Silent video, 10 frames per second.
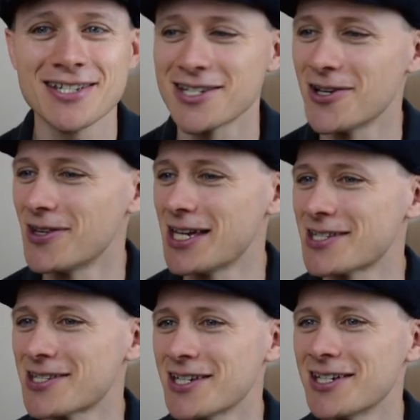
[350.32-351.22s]
So
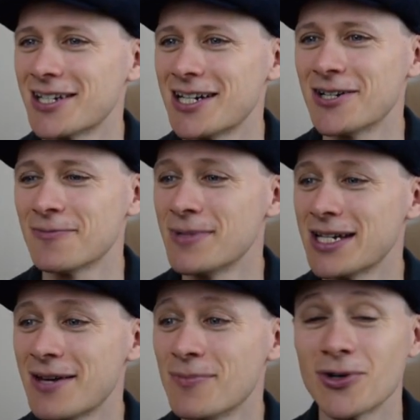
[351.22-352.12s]
that's gonna help me
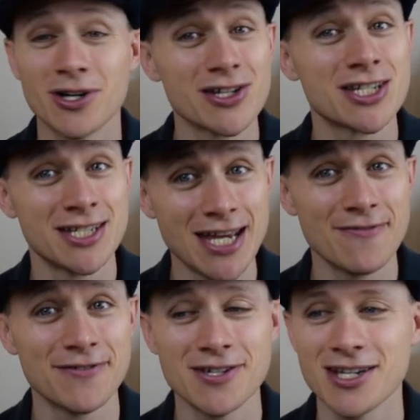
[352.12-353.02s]
get more content out for you